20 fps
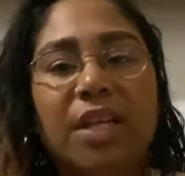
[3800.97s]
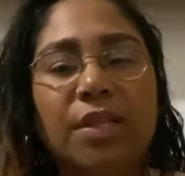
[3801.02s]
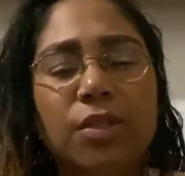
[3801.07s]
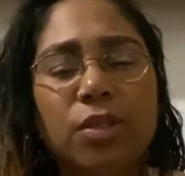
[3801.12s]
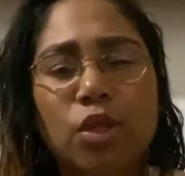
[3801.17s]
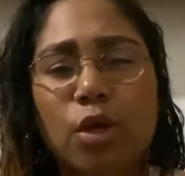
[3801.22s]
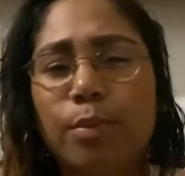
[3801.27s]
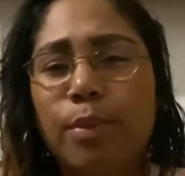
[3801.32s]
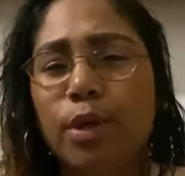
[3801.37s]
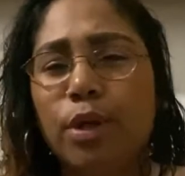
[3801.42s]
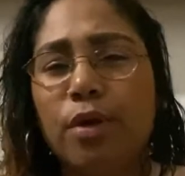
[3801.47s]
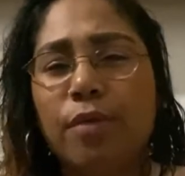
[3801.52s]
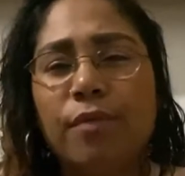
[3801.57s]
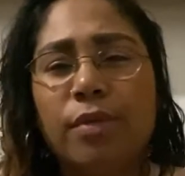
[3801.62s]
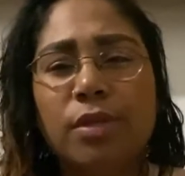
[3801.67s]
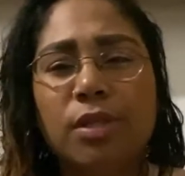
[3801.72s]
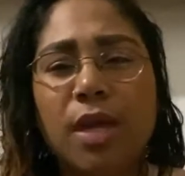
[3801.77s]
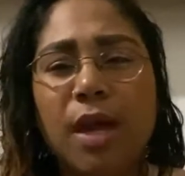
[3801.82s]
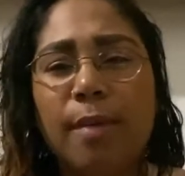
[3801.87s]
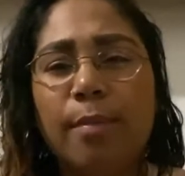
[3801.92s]
Don't be
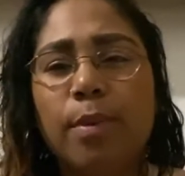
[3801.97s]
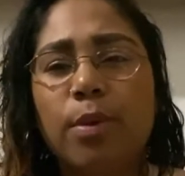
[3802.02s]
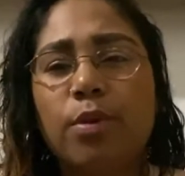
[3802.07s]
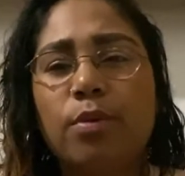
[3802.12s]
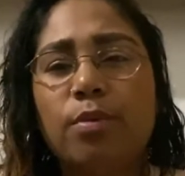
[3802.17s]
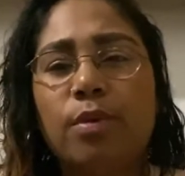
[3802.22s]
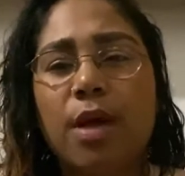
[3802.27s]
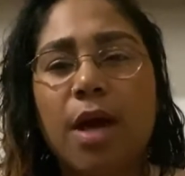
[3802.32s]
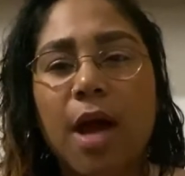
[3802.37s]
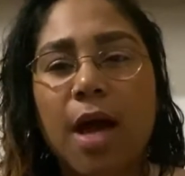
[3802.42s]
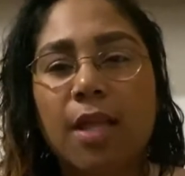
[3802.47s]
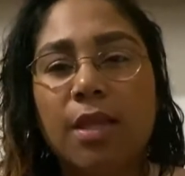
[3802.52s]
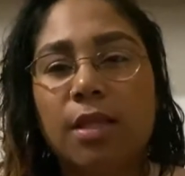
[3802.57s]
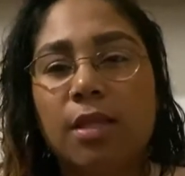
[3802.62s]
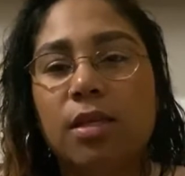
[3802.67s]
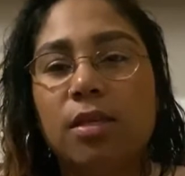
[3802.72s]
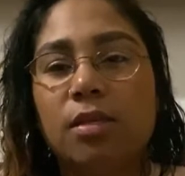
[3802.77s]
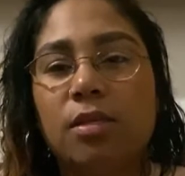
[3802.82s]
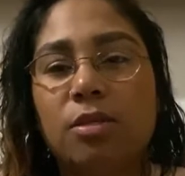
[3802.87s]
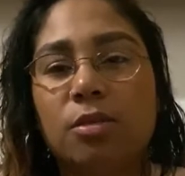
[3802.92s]
nervous, Amber. You got
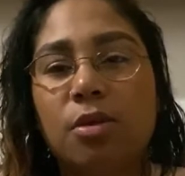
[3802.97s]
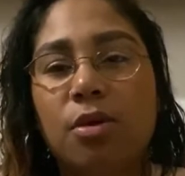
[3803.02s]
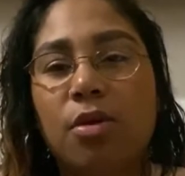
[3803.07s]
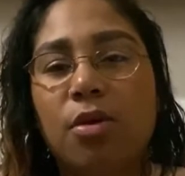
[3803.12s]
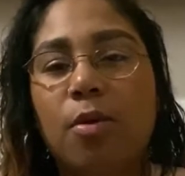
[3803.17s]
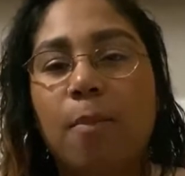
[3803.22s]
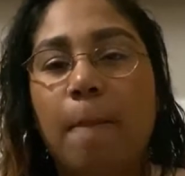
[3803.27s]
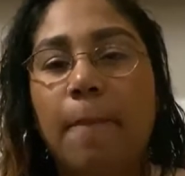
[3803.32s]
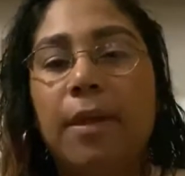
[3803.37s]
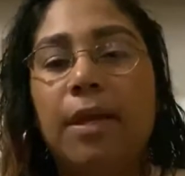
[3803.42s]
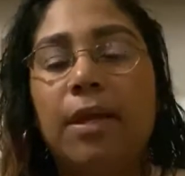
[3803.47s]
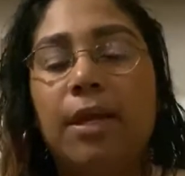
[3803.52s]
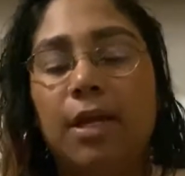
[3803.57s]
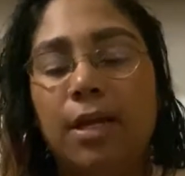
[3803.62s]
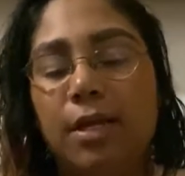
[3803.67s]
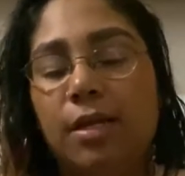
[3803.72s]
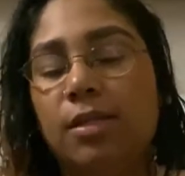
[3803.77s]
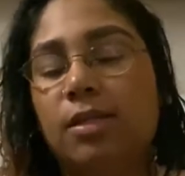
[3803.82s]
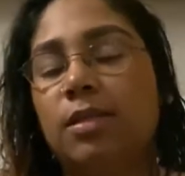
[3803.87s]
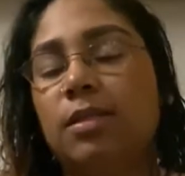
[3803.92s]
this, girl,
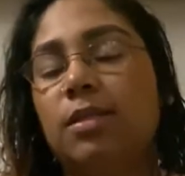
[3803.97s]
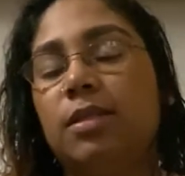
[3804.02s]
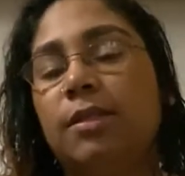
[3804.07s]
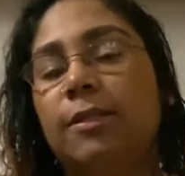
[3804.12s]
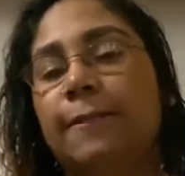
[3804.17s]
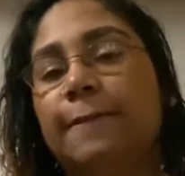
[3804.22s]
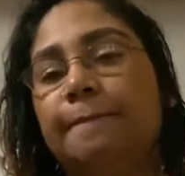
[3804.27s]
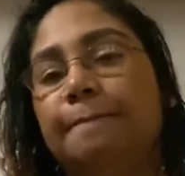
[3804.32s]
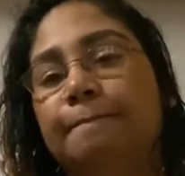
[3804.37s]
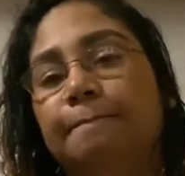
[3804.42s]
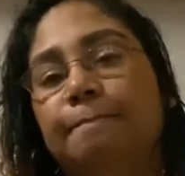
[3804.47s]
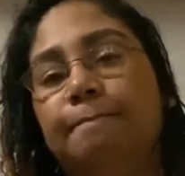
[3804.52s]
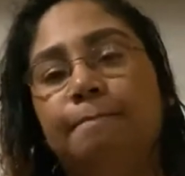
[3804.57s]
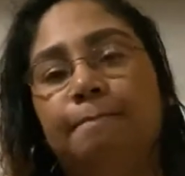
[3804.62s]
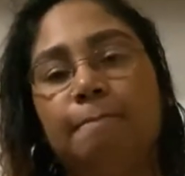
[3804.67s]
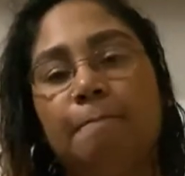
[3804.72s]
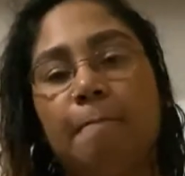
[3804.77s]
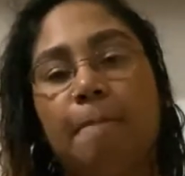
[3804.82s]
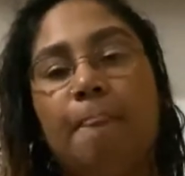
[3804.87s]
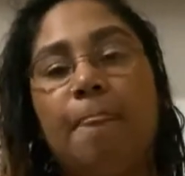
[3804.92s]
please.
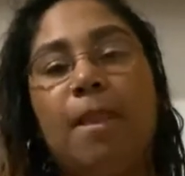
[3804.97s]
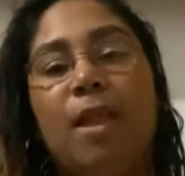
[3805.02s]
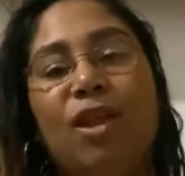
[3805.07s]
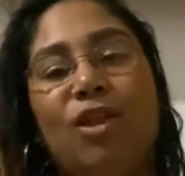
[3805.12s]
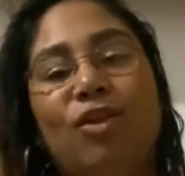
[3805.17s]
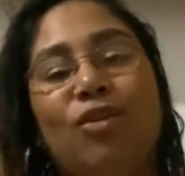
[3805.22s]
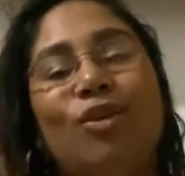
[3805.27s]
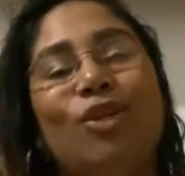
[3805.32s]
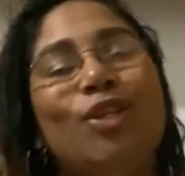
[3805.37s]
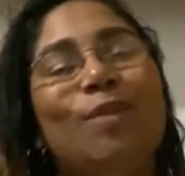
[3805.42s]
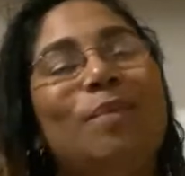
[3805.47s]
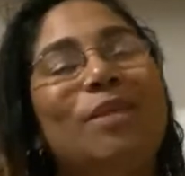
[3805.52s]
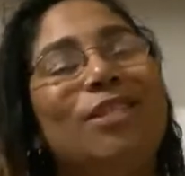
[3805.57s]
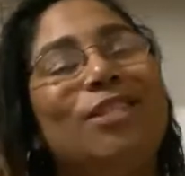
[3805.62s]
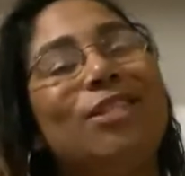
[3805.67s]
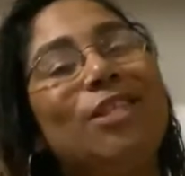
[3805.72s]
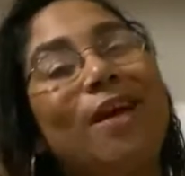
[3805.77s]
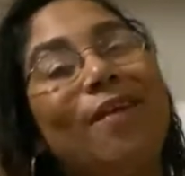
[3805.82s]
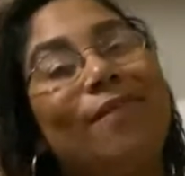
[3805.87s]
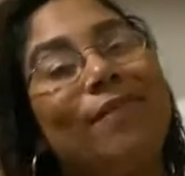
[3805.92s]
You know you be
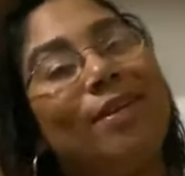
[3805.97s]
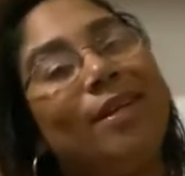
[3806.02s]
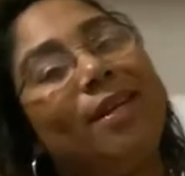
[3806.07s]
chefing